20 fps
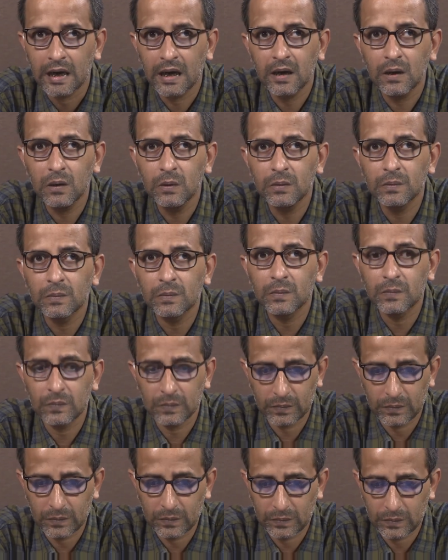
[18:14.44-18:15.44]
how
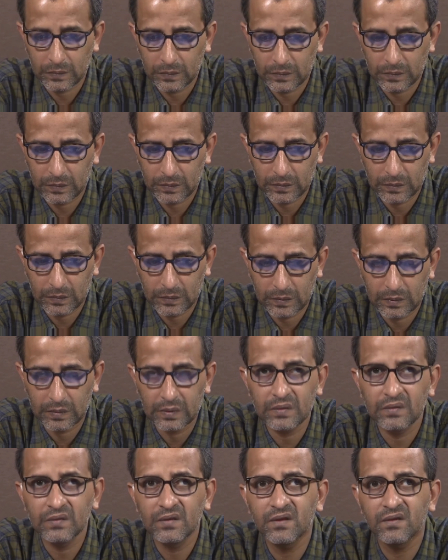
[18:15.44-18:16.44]

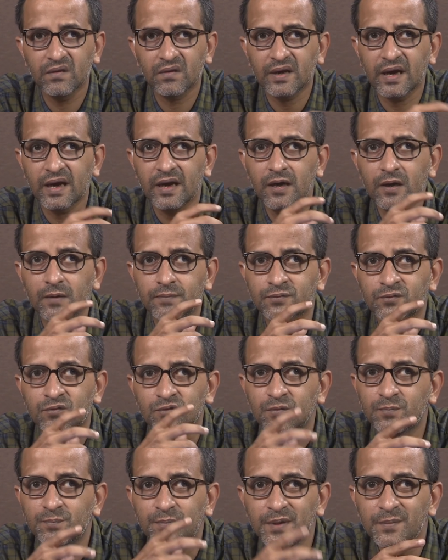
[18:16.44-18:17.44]
this kind of
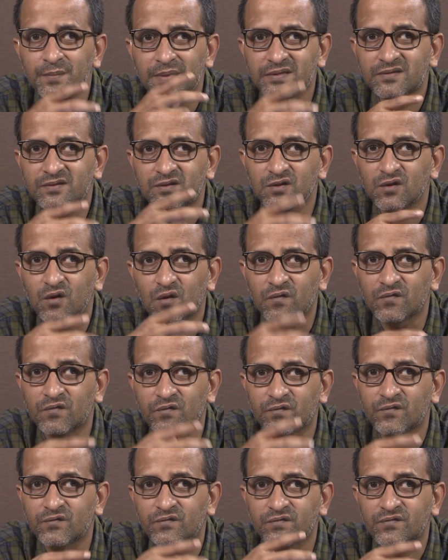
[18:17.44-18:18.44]
supremacy
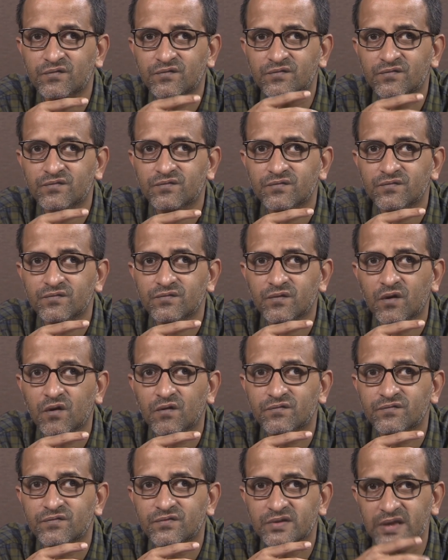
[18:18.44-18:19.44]
of,
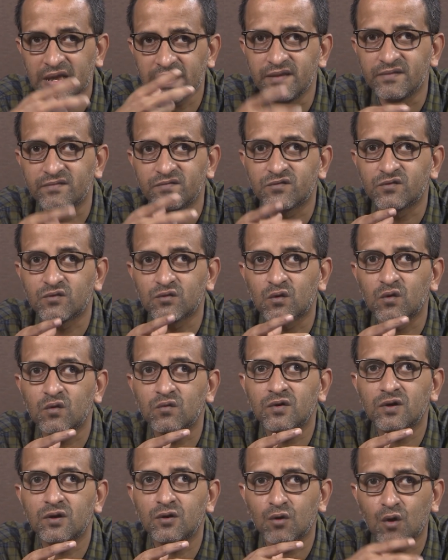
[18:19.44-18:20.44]
of science
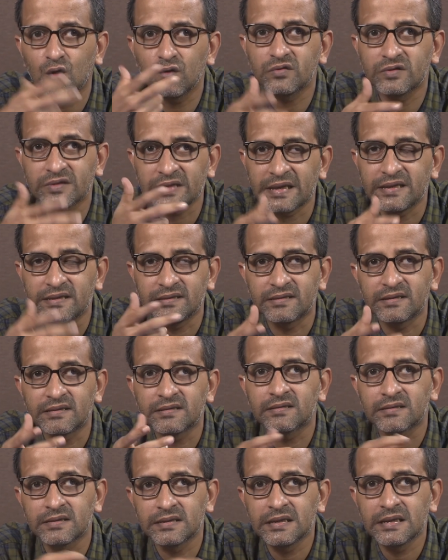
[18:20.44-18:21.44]
over
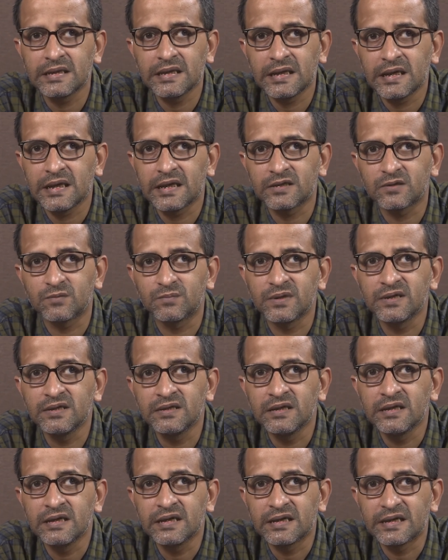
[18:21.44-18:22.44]
non-sciences has
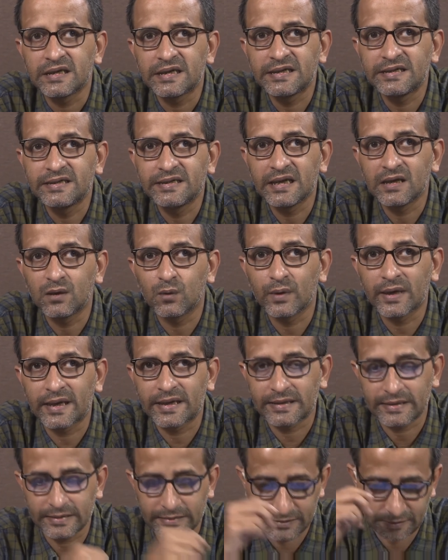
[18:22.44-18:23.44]
been
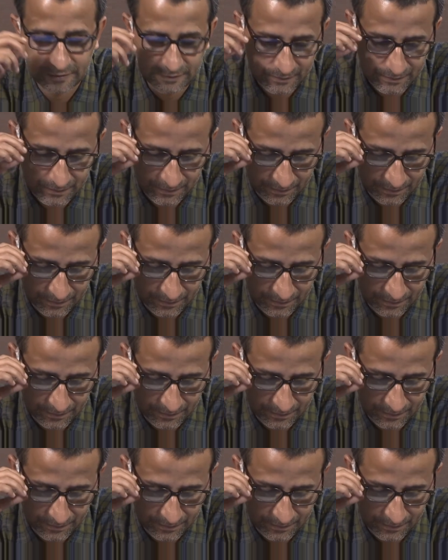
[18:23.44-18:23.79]
interrogated.